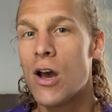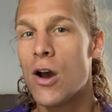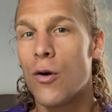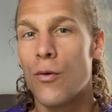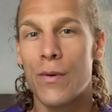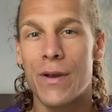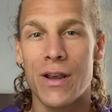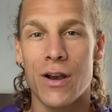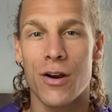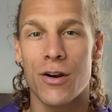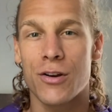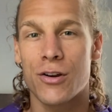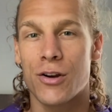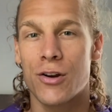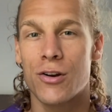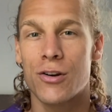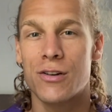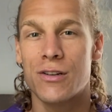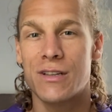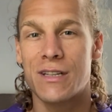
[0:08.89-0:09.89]
We are
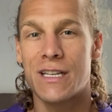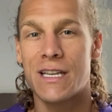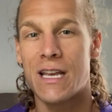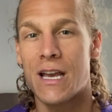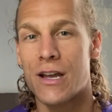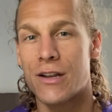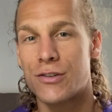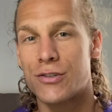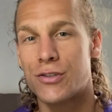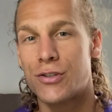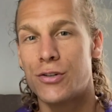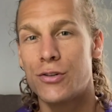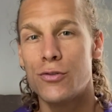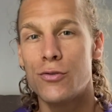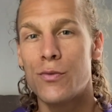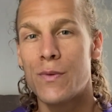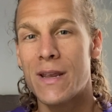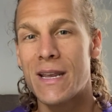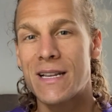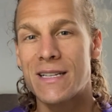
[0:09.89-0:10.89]
currently 2
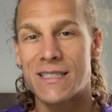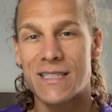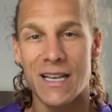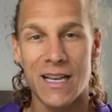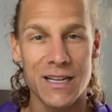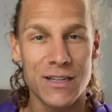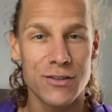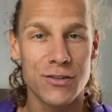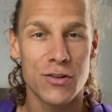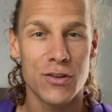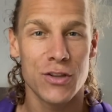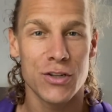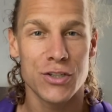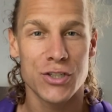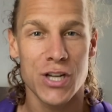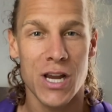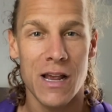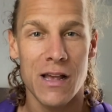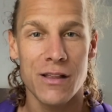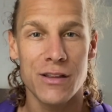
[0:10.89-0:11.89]
weeks into the
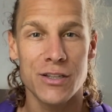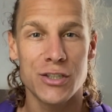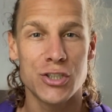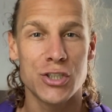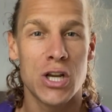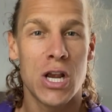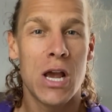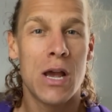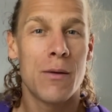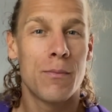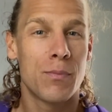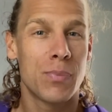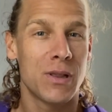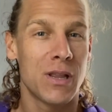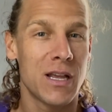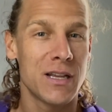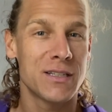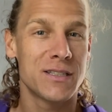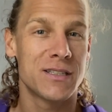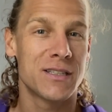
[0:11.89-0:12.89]
challenge
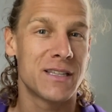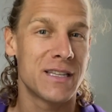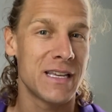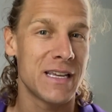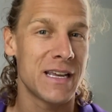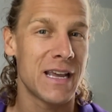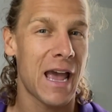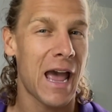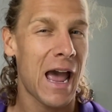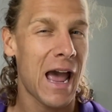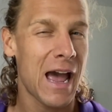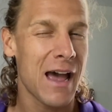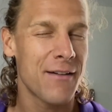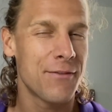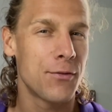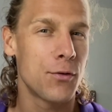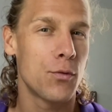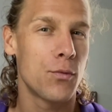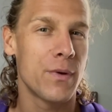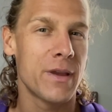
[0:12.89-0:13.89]
plus the
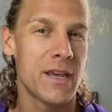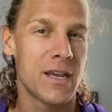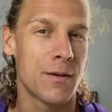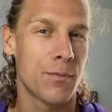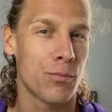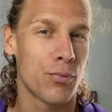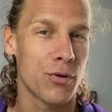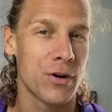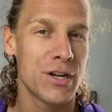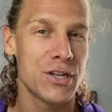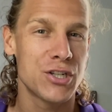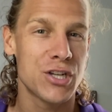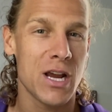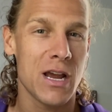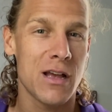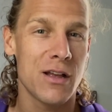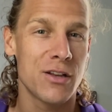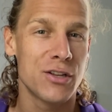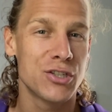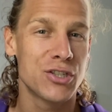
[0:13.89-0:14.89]
half a week
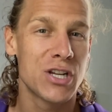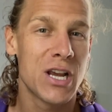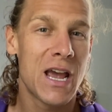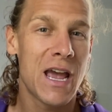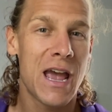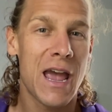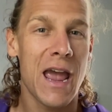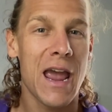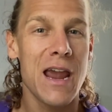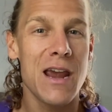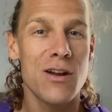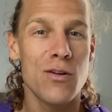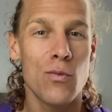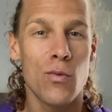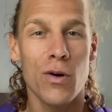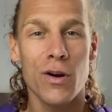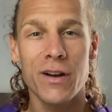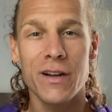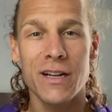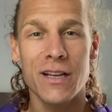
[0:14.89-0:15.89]
pre-challenge, and
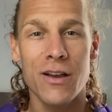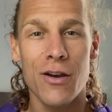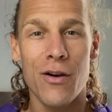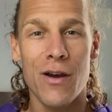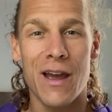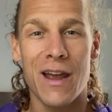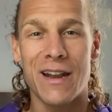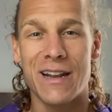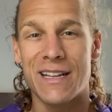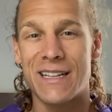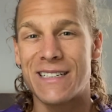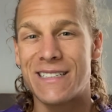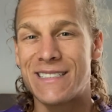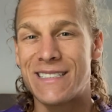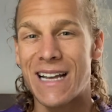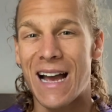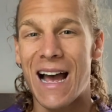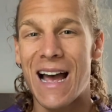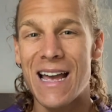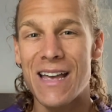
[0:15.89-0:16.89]
we're going to go ahead and
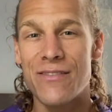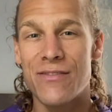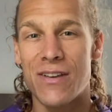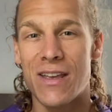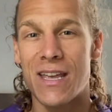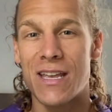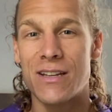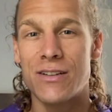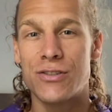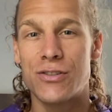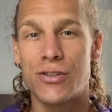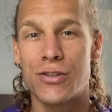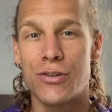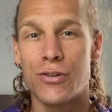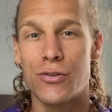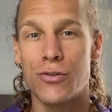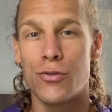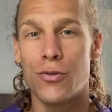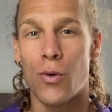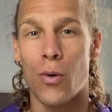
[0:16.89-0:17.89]
dive
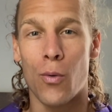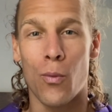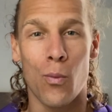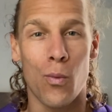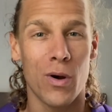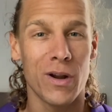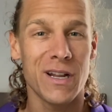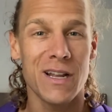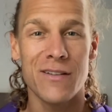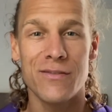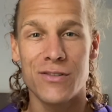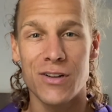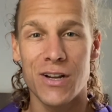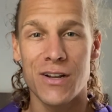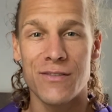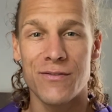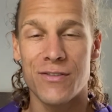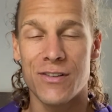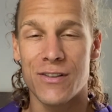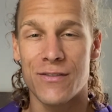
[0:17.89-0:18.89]
into what I've
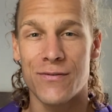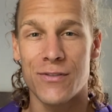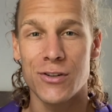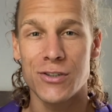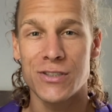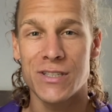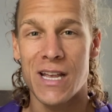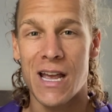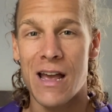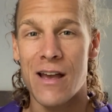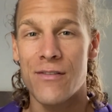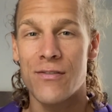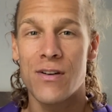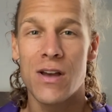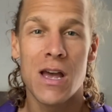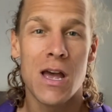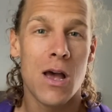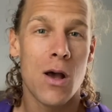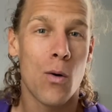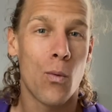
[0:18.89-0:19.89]
done for the first half,
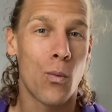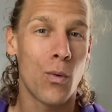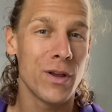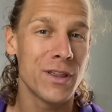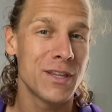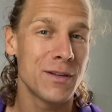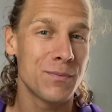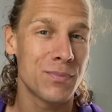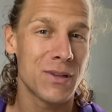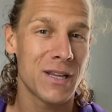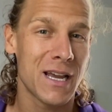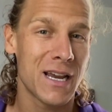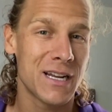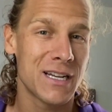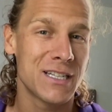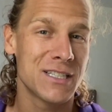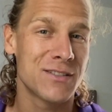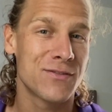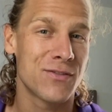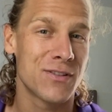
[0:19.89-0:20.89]
what the plan
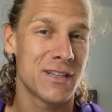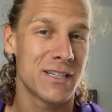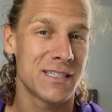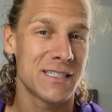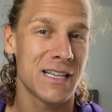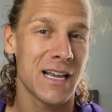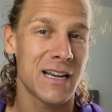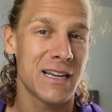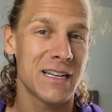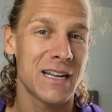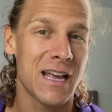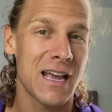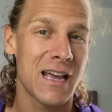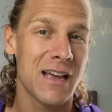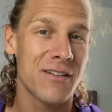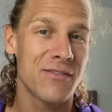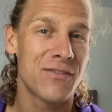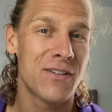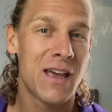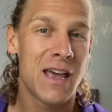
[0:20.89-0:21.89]
is for the second
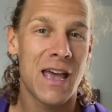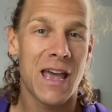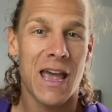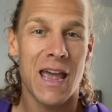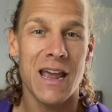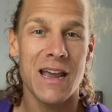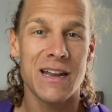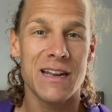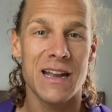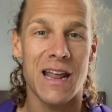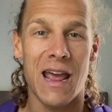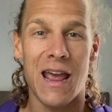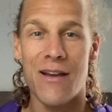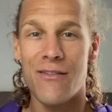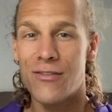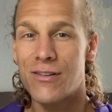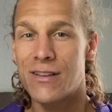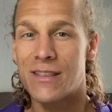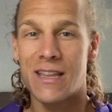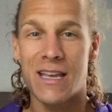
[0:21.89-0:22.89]
half, and
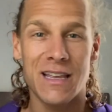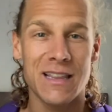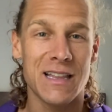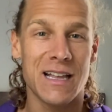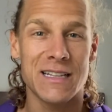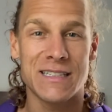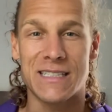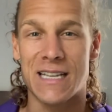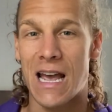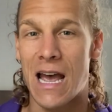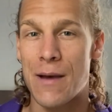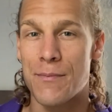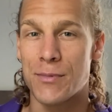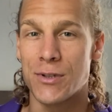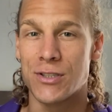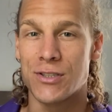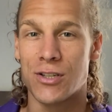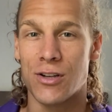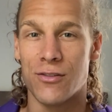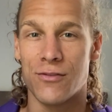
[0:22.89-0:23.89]
everything that's
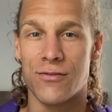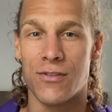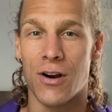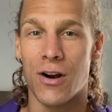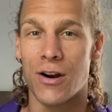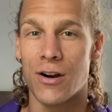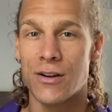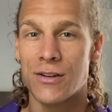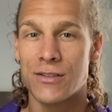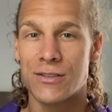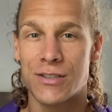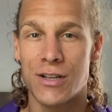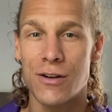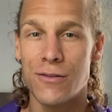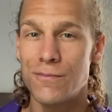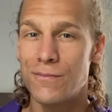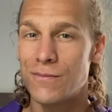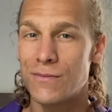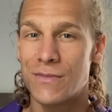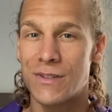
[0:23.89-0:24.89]
happened so far.
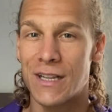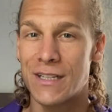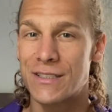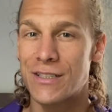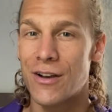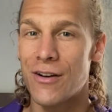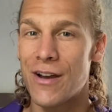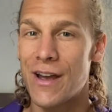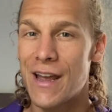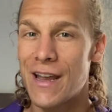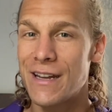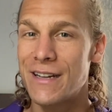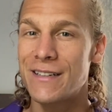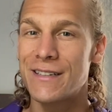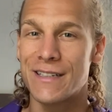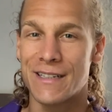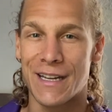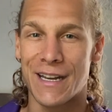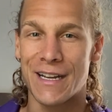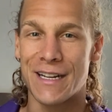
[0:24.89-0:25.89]
So let's go ahead
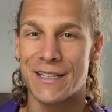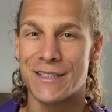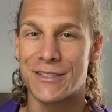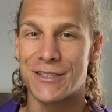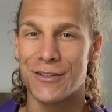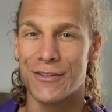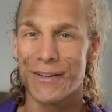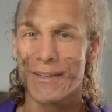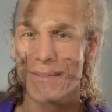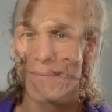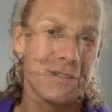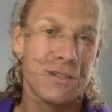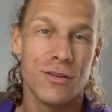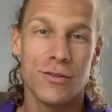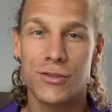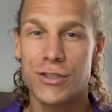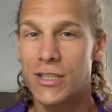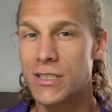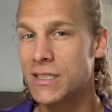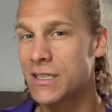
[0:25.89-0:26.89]
and get into it. So
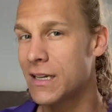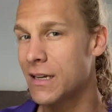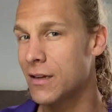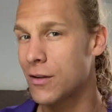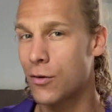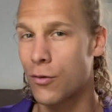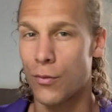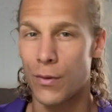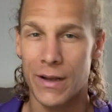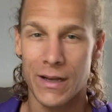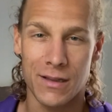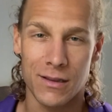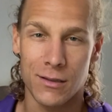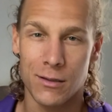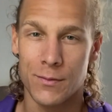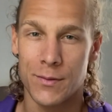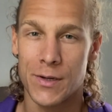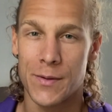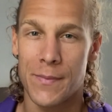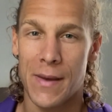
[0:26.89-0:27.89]
just to get a quick
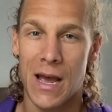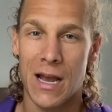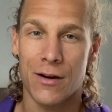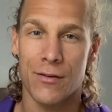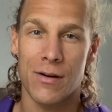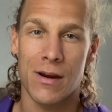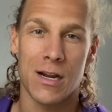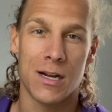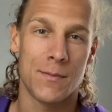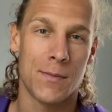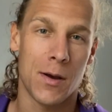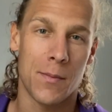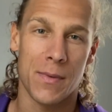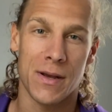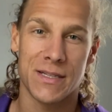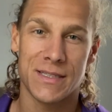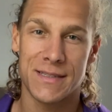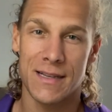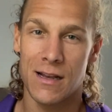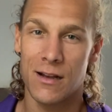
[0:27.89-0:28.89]
little bit of background about
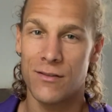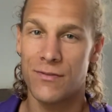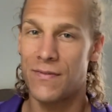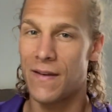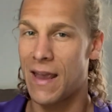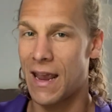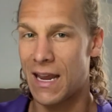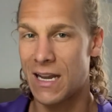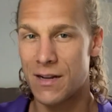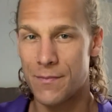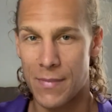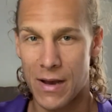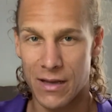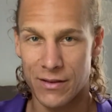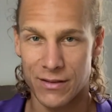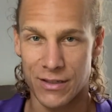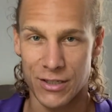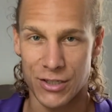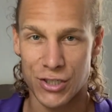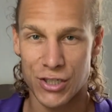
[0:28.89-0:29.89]
myself and
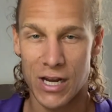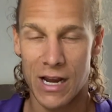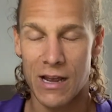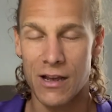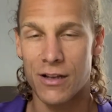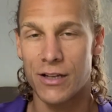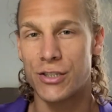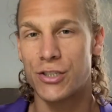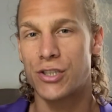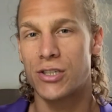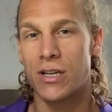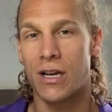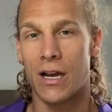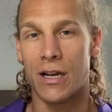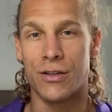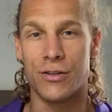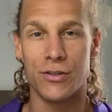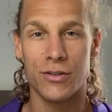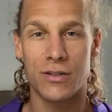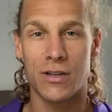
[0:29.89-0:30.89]
about this challenge, I
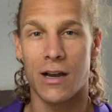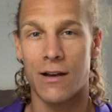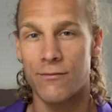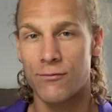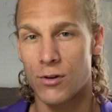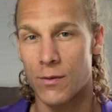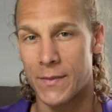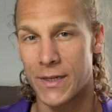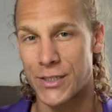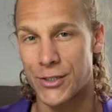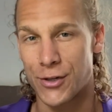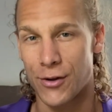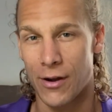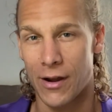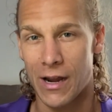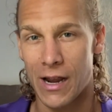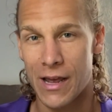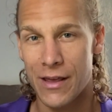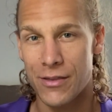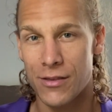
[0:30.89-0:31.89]
do come from a
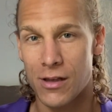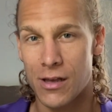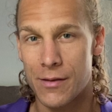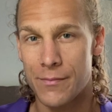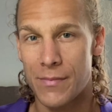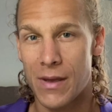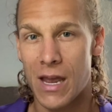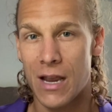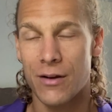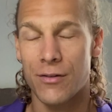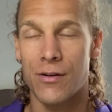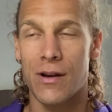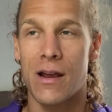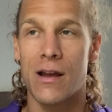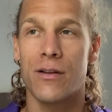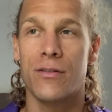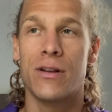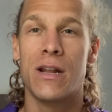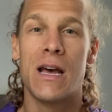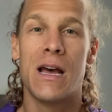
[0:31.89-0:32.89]
triathlon
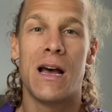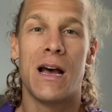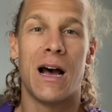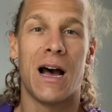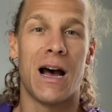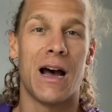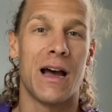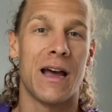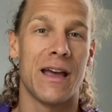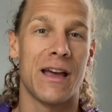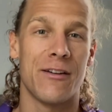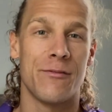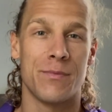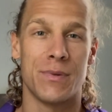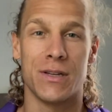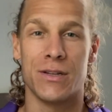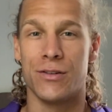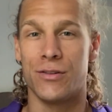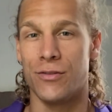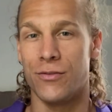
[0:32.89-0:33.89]
background. I have
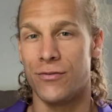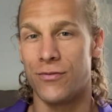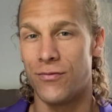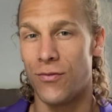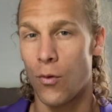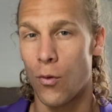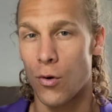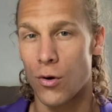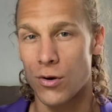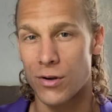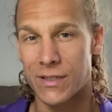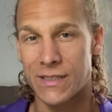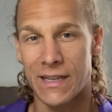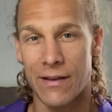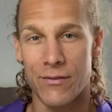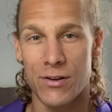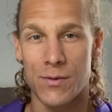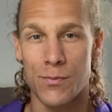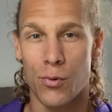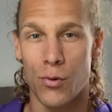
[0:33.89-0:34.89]
been to 4
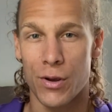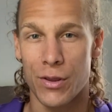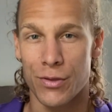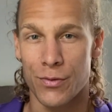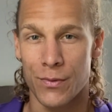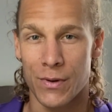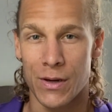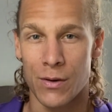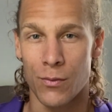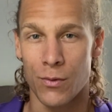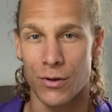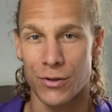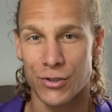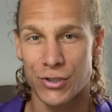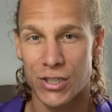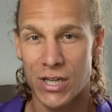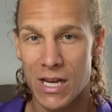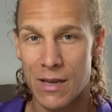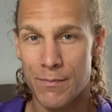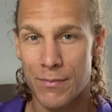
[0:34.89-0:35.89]
70.3 world
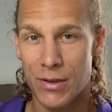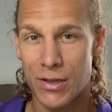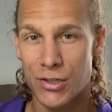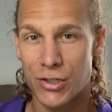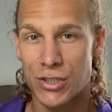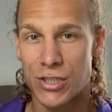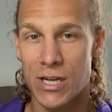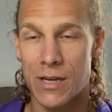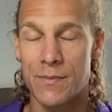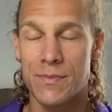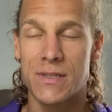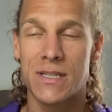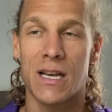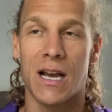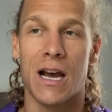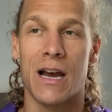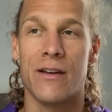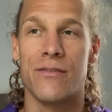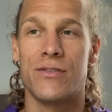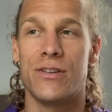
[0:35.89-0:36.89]
championships.
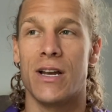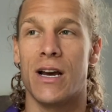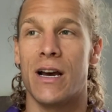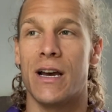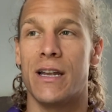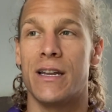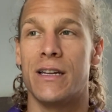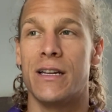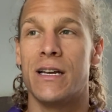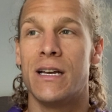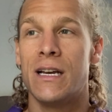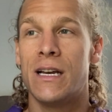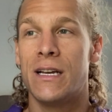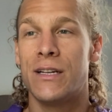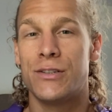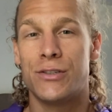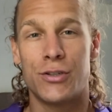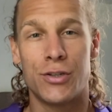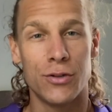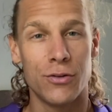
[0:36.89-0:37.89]
I've done
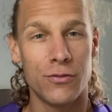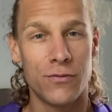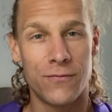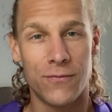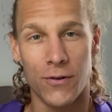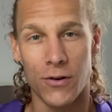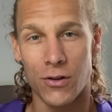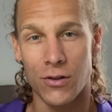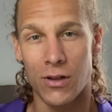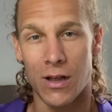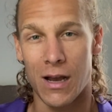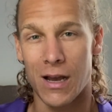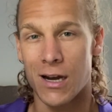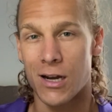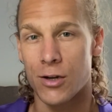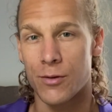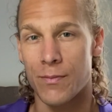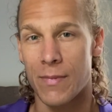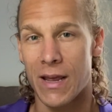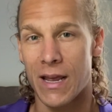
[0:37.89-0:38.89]
2 full
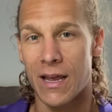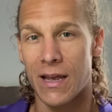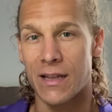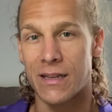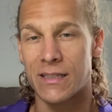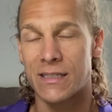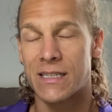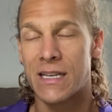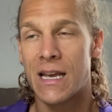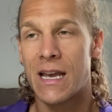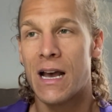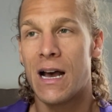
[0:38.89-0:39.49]
Ironmans.